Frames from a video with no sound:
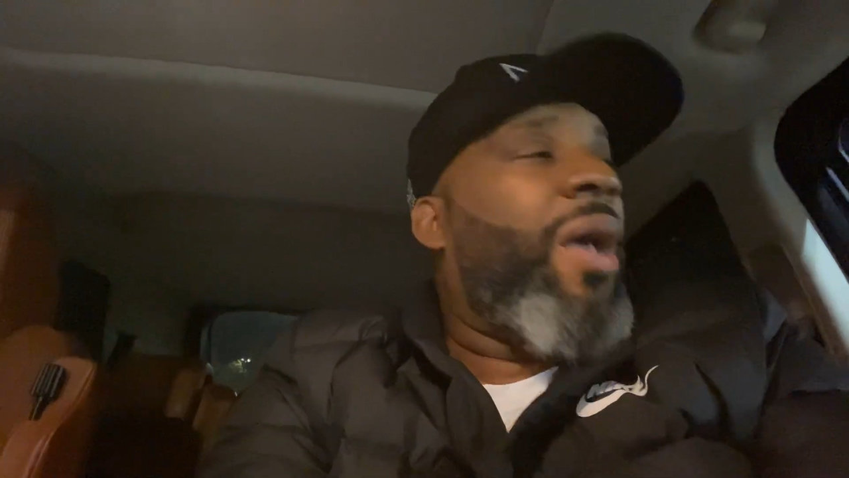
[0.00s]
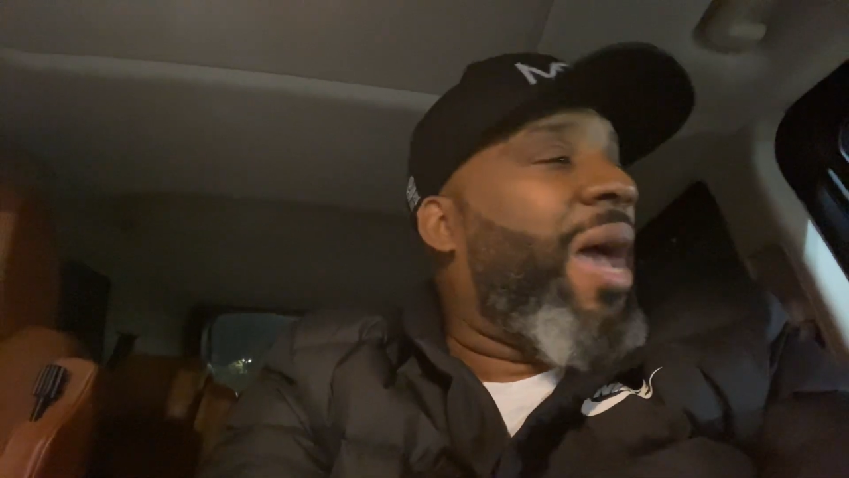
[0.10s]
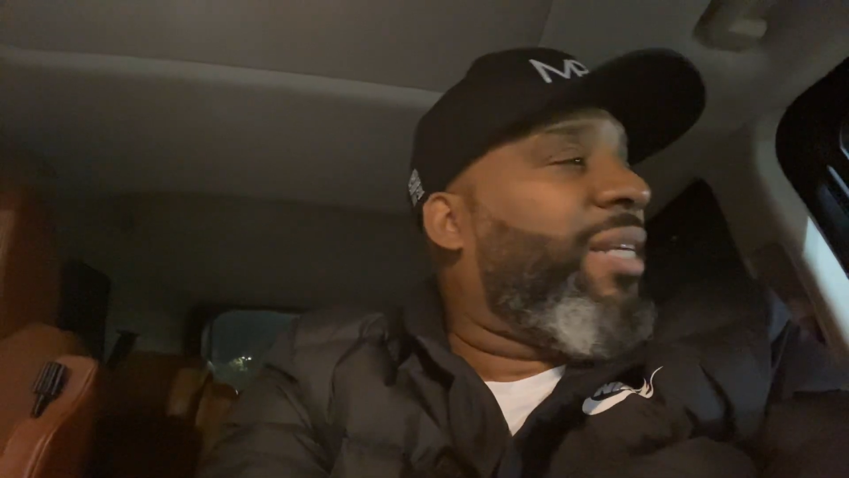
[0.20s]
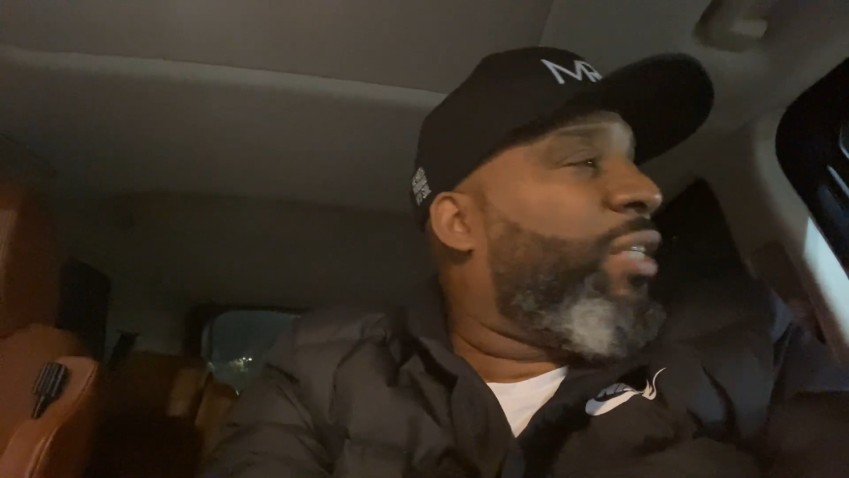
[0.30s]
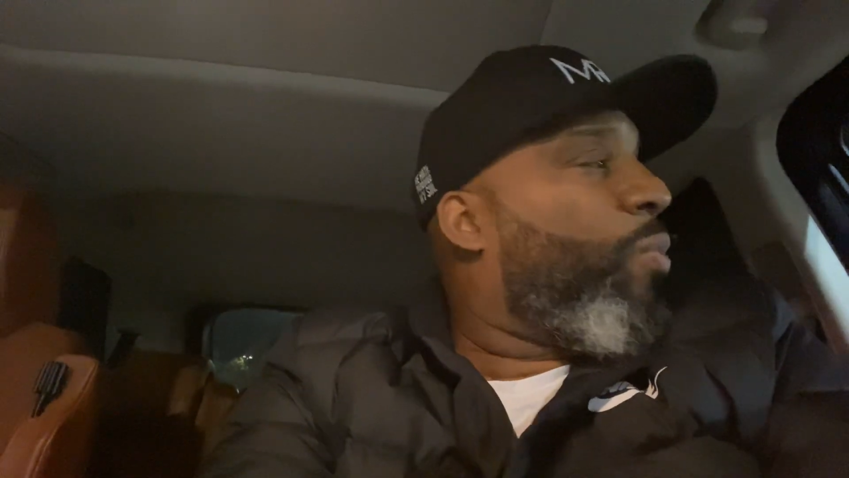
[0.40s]

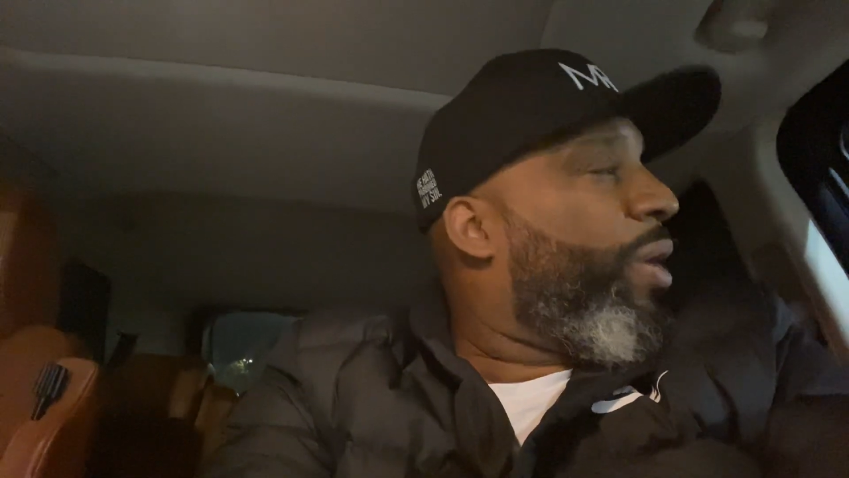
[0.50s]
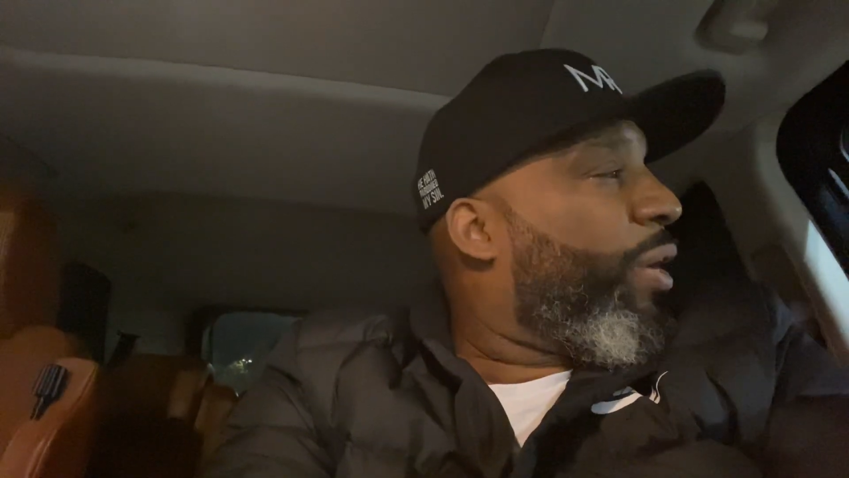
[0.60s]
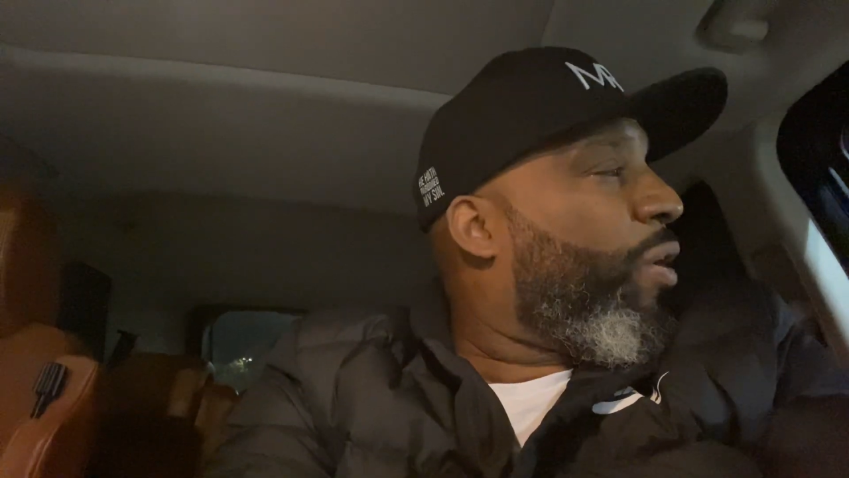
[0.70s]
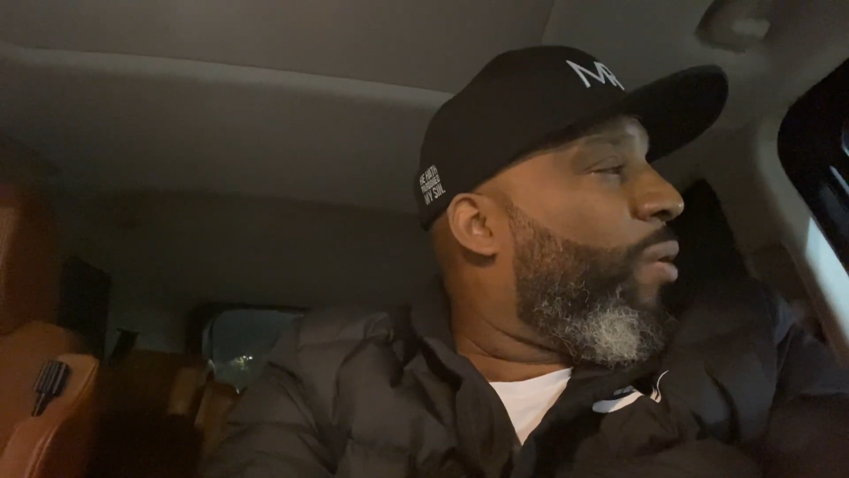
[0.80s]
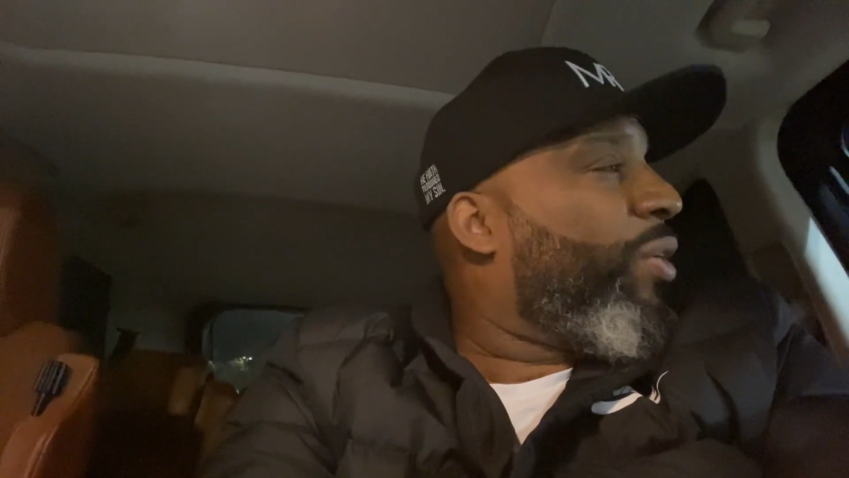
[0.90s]
I just want to
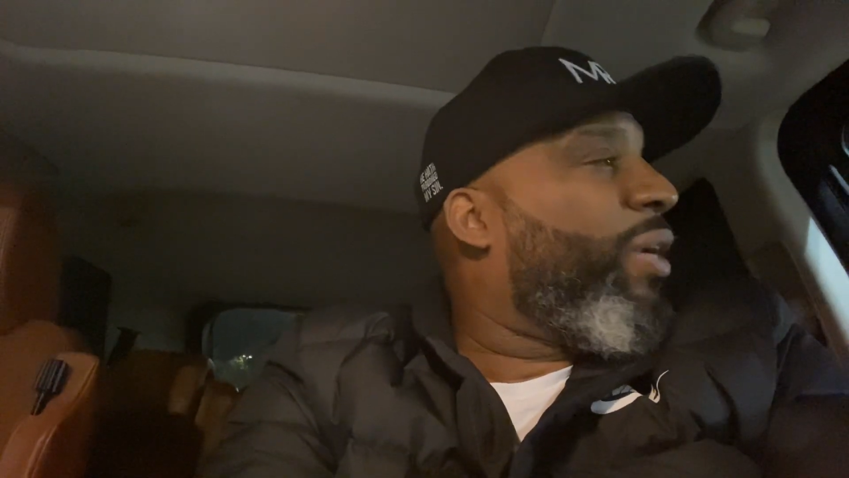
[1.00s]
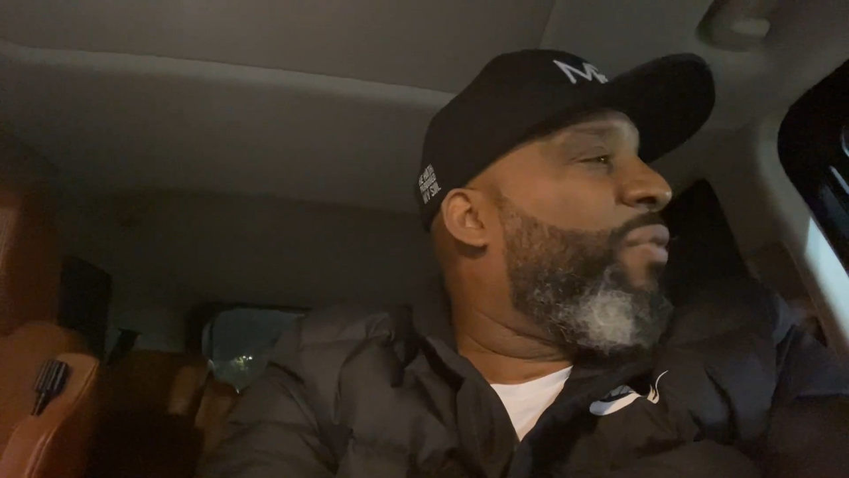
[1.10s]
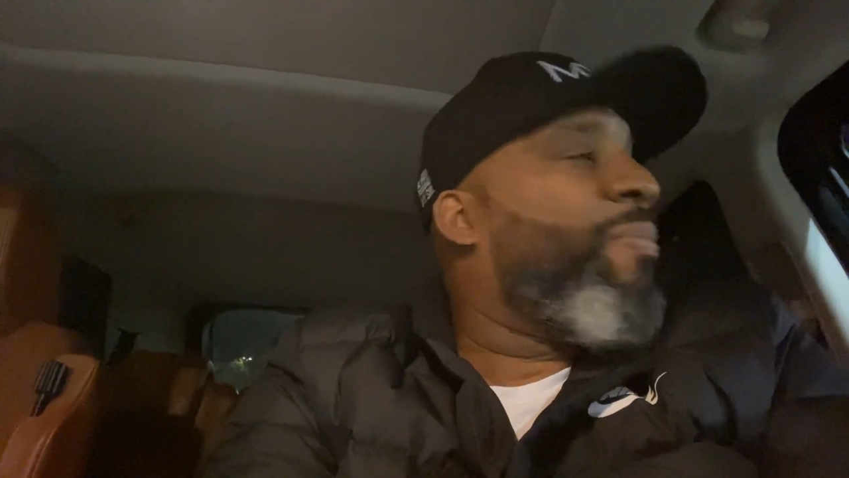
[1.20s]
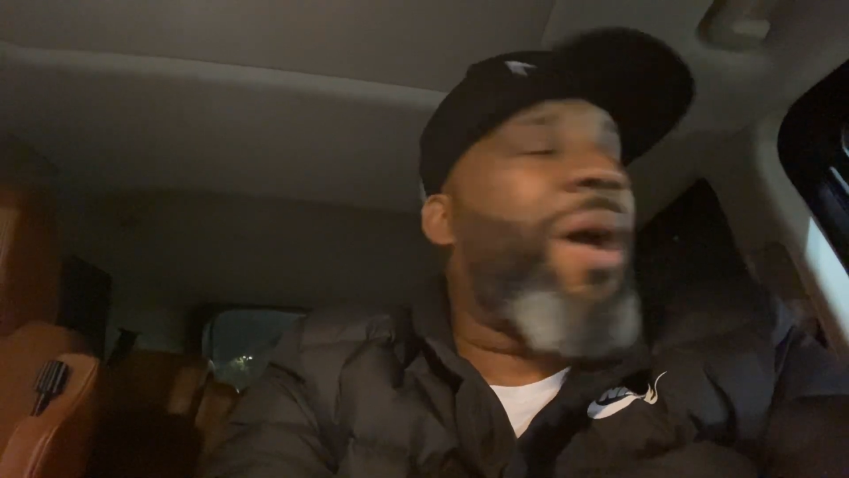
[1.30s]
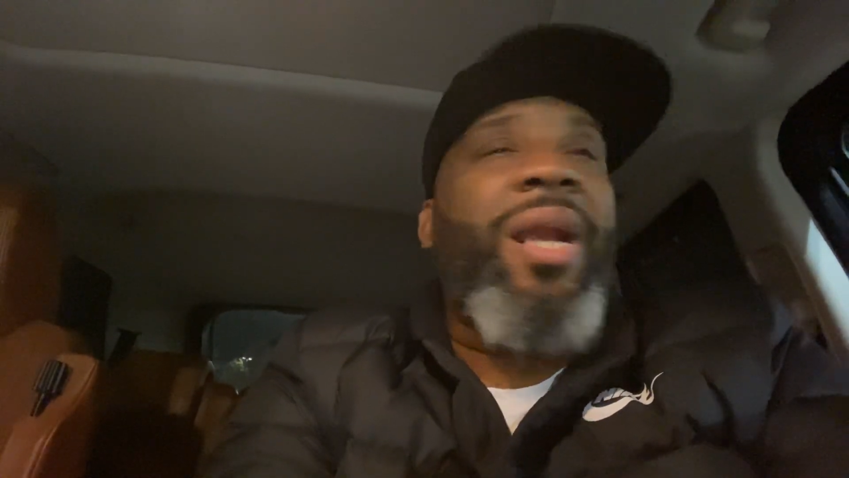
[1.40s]
encourage
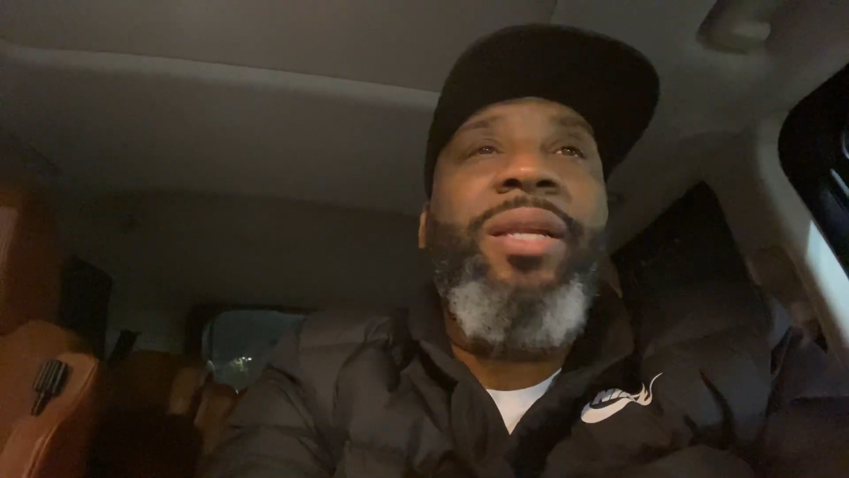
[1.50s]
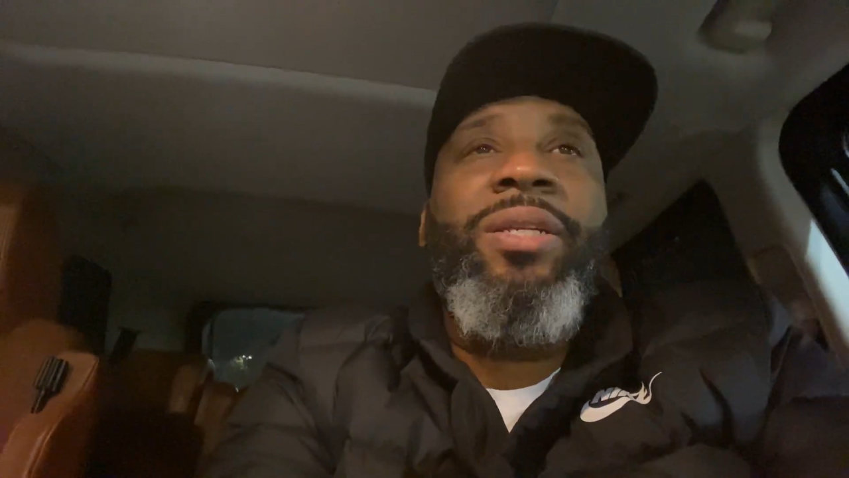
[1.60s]
everybody